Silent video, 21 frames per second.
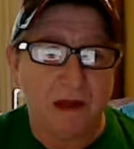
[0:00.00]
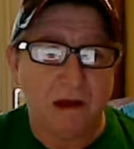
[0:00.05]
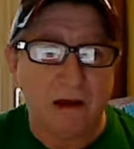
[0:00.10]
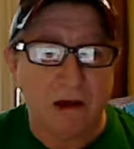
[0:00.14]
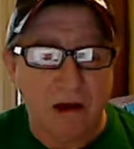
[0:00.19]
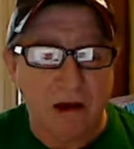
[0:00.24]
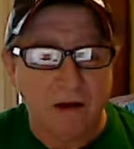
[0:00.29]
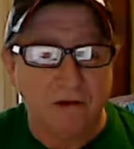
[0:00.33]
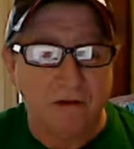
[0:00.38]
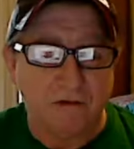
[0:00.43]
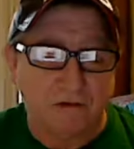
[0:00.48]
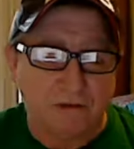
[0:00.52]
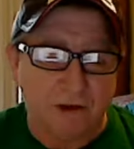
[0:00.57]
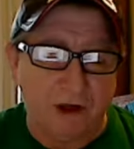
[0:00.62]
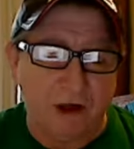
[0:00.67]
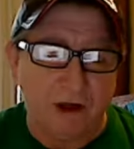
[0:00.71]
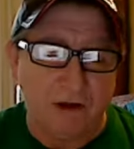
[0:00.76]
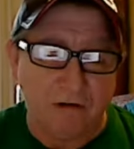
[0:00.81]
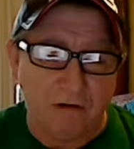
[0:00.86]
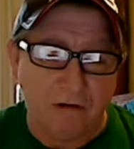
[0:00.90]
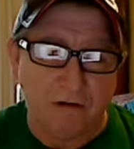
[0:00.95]
I
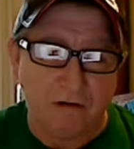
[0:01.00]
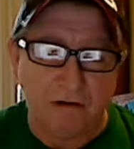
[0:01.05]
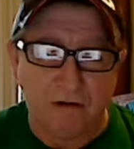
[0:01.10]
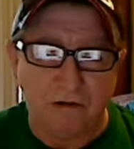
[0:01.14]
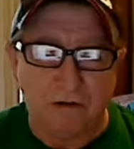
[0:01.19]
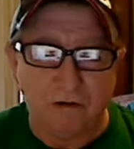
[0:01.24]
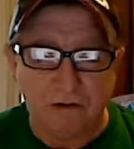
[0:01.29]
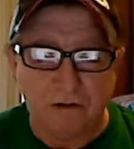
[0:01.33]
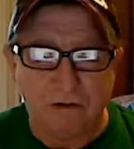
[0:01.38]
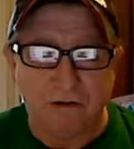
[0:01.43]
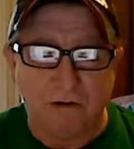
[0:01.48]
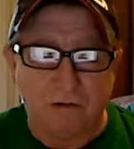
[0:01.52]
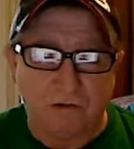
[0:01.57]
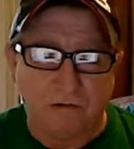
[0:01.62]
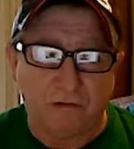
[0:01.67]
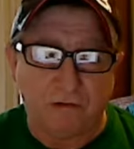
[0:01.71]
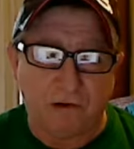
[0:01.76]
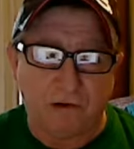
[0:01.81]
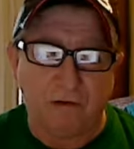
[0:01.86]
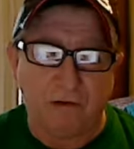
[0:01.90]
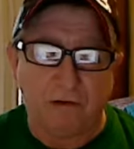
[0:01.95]
understand you're, you know, you're
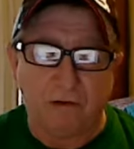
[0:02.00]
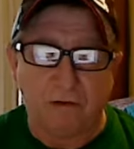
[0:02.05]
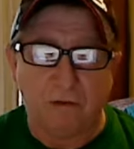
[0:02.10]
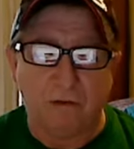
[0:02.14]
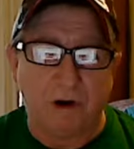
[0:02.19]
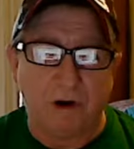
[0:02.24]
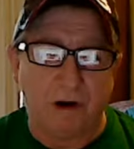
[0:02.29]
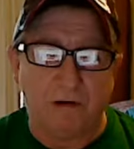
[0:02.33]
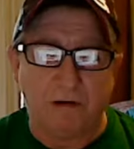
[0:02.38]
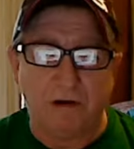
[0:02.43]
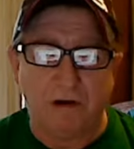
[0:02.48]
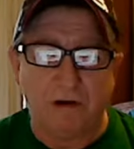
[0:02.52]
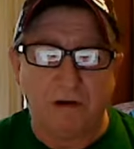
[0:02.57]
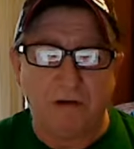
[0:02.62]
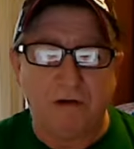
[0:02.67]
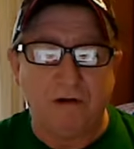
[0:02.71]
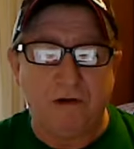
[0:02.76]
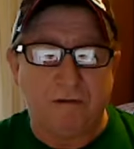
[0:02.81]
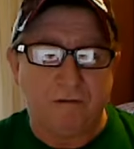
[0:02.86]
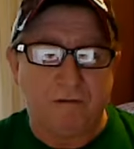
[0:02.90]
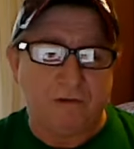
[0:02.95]
just ill or whatever. You,
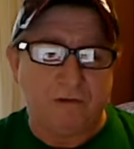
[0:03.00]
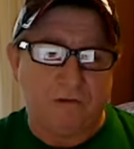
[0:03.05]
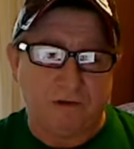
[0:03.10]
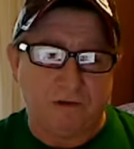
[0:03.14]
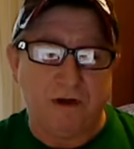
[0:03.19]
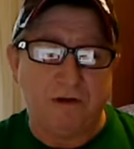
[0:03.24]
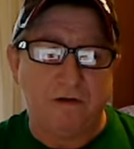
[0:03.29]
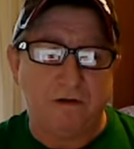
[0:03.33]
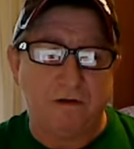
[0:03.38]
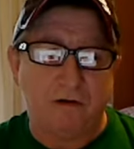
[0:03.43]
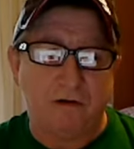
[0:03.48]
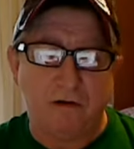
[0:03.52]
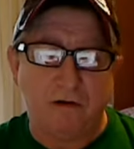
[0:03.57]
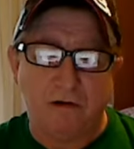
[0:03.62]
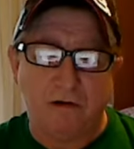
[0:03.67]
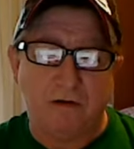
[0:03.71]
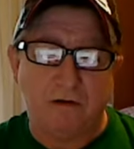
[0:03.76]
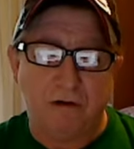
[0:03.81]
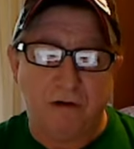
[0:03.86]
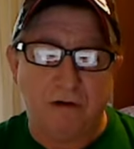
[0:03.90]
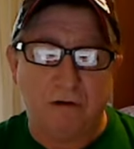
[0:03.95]
you haven't seen the Lord. You
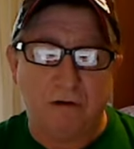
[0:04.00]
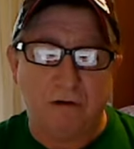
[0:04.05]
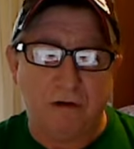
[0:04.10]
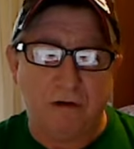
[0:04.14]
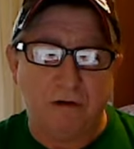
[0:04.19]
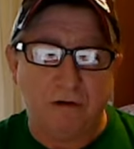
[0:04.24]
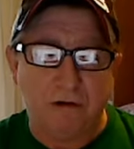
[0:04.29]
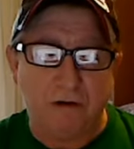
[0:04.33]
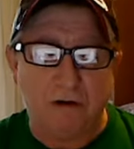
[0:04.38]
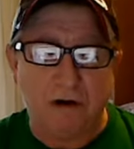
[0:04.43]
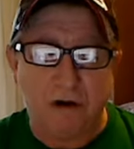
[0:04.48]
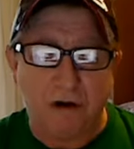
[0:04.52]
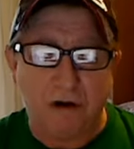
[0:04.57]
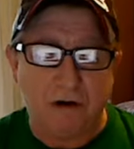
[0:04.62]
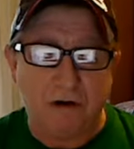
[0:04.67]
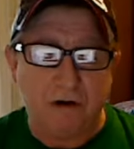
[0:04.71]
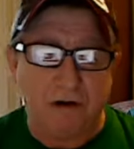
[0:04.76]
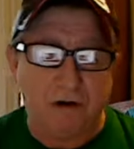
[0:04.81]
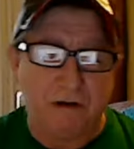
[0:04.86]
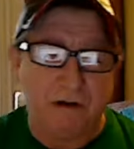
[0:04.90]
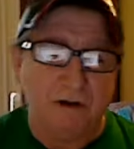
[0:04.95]
don't know what you're doing and,
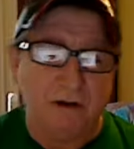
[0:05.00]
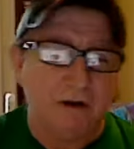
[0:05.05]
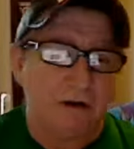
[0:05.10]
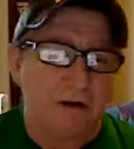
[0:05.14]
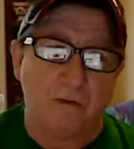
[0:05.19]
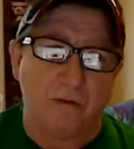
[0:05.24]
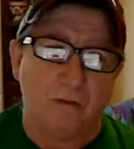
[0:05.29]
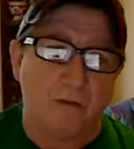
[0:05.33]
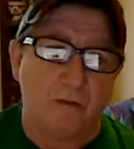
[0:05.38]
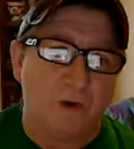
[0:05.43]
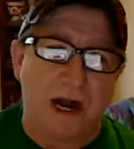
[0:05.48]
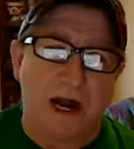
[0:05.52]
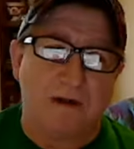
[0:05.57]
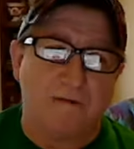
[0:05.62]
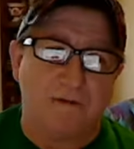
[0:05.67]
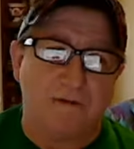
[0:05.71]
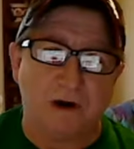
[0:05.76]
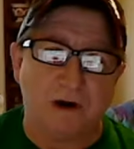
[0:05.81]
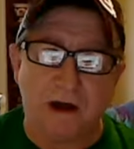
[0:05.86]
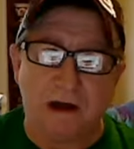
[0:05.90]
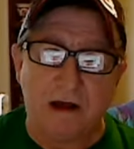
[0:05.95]
or
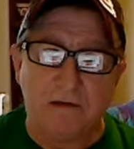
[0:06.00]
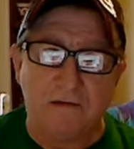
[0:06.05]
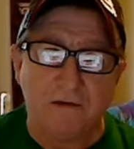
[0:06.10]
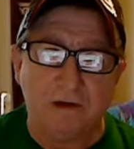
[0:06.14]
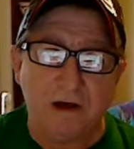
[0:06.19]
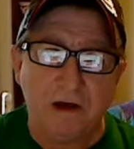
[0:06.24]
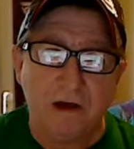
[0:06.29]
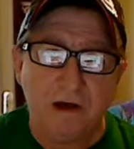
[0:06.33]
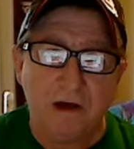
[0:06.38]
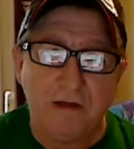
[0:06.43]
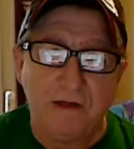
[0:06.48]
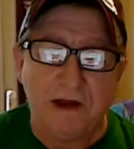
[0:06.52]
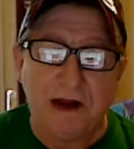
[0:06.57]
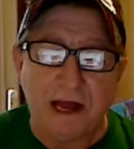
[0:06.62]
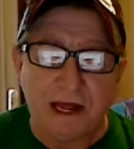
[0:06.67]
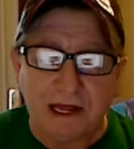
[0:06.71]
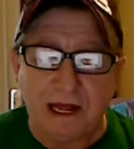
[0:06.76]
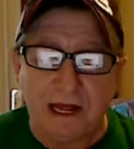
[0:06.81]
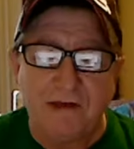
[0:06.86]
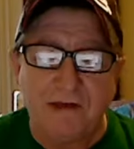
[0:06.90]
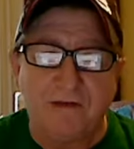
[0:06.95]
whatever it is. They
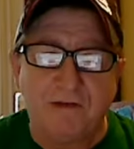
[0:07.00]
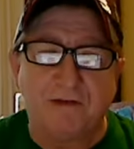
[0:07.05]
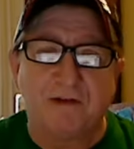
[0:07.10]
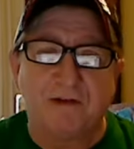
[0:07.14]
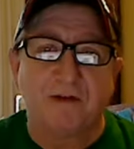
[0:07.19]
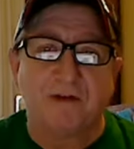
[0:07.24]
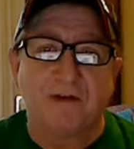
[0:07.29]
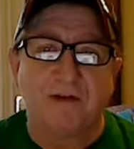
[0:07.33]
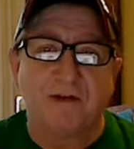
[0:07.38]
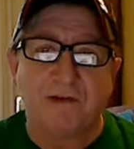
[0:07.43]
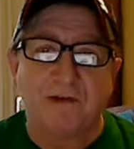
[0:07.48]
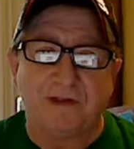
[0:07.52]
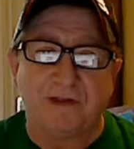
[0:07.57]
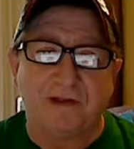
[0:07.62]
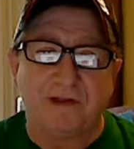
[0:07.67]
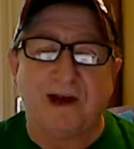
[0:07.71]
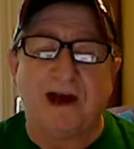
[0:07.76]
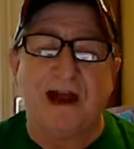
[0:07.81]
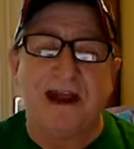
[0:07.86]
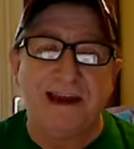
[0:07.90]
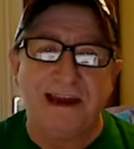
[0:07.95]
like insult you with
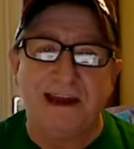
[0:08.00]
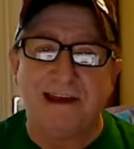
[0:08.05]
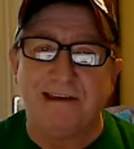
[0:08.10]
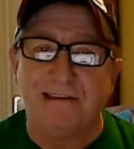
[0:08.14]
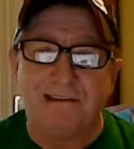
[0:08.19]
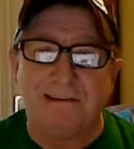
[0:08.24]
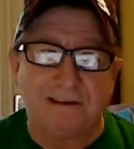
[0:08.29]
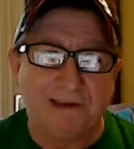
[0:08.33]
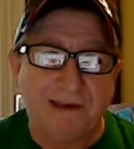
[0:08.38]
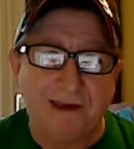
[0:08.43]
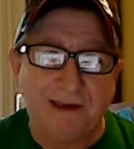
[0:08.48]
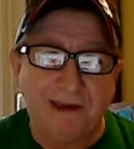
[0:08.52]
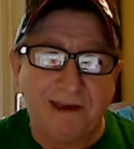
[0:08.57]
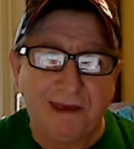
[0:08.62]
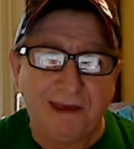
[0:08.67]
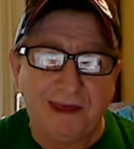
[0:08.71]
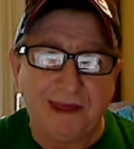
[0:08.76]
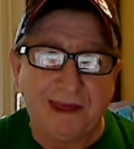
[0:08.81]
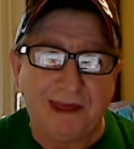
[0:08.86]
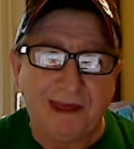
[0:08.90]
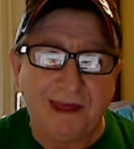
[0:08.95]
kindness
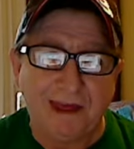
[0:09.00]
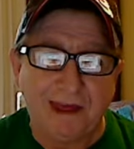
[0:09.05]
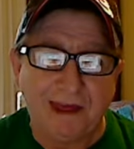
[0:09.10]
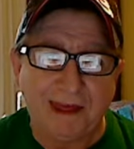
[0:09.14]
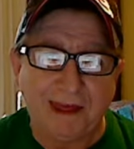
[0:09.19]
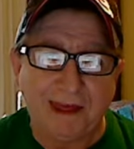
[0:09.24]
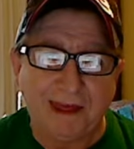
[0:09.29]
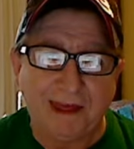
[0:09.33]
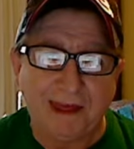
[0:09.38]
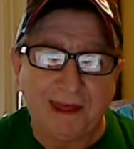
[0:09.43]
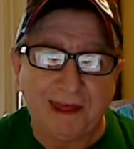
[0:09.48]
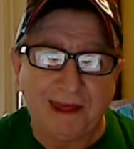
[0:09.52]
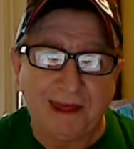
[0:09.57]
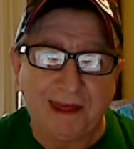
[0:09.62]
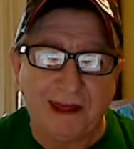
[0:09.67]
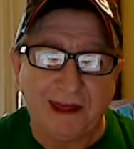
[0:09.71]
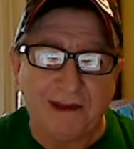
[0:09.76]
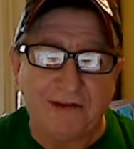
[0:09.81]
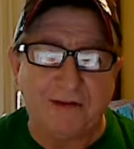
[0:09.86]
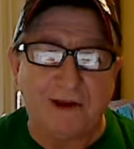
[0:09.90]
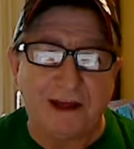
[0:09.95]

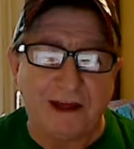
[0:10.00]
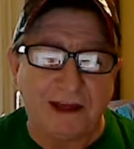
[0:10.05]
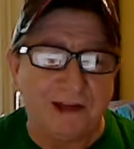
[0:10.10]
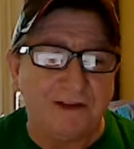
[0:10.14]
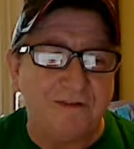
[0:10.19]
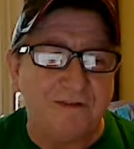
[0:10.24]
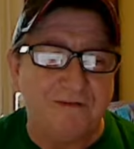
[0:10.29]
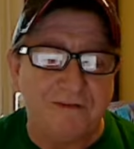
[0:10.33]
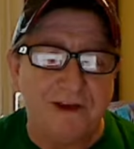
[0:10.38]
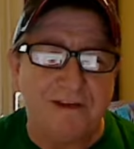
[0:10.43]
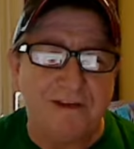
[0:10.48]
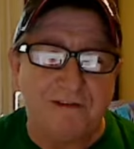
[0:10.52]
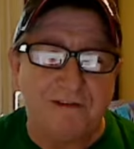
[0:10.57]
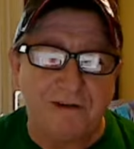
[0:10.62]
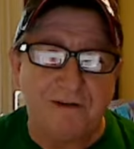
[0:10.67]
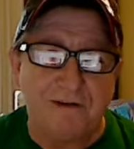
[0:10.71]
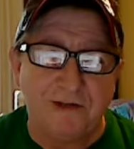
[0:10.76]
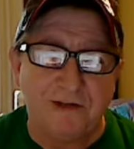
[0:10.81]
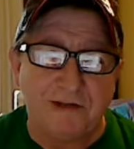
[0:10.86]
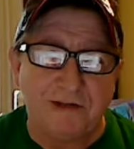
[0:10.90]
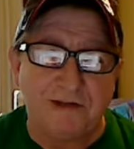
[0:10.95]
and try to convince
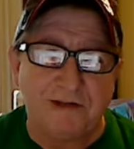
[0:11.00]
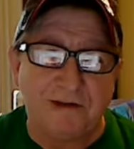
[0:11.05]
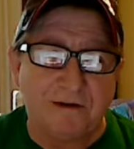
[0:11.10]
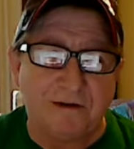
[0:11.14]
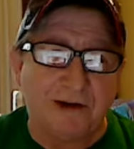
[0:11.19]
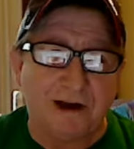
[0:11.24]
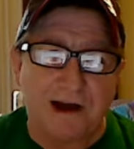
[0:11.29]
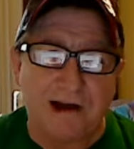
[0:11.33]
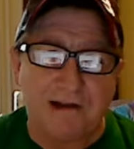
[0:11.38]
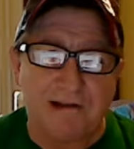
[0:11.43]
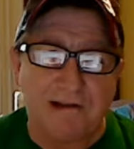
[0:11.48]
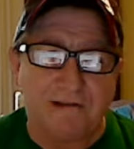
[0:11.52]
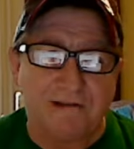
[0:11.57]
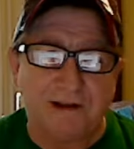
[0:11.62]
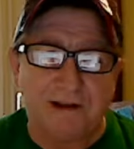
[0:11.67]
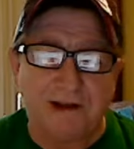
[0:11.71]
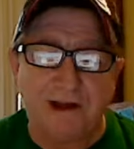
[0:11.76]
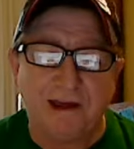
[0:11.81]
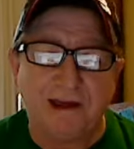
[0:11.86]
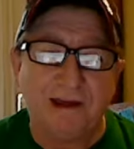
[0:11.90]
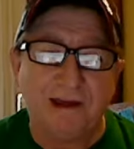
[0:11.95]
you that their God's
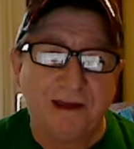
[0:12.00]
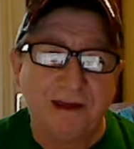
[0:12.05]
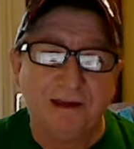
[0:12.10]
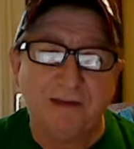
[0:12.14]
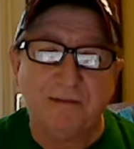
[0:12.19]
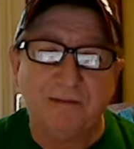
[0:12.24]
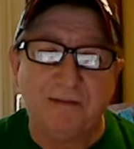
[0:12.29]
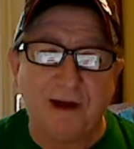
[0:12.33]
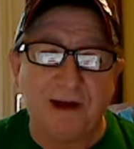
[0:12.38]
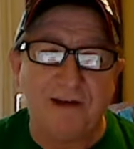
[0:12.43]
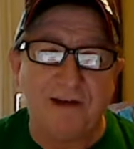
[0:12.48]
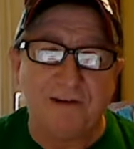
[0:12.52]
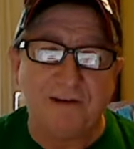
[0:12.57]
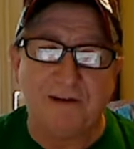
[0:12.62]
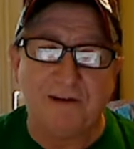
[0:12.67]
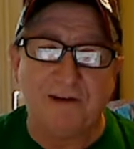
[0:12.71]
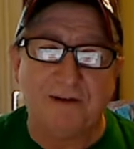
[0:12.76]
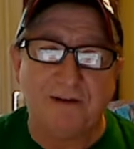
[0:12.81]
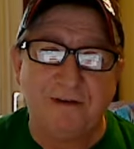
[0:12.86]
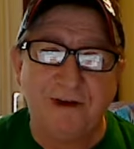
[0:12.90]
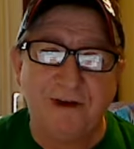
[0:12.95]
going to punish
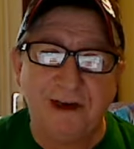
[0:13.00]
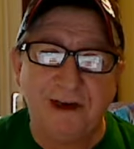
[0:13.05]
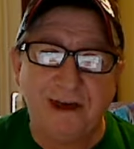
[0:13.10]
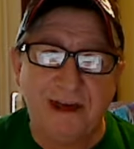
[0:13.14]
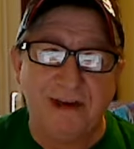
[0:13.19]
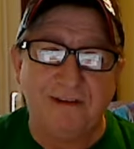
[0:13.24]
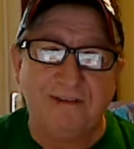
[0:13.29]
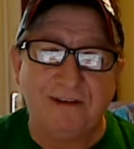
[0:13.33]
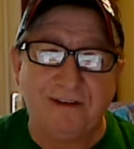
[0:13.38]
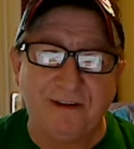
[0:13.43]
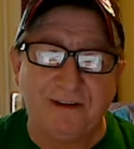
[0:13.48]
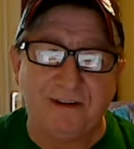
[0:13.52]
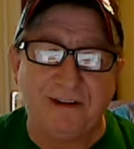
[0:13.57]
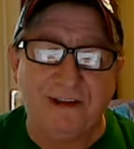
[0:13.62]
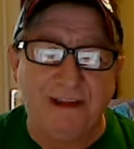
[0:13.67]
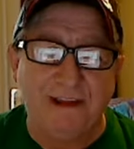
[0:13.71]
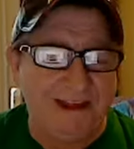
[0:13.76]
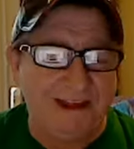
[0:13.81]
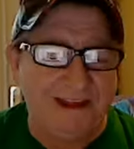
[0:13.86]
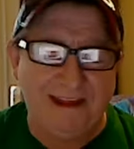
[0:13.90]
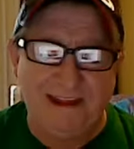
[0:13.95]
you if you
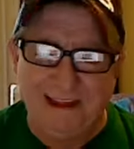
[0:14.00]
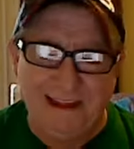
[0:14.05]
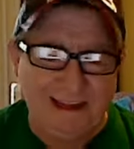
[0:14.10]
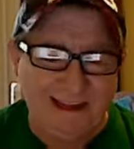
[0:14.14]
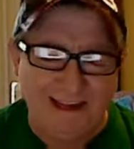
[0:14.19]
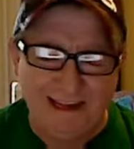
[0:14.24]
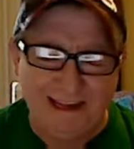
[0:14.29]
don't.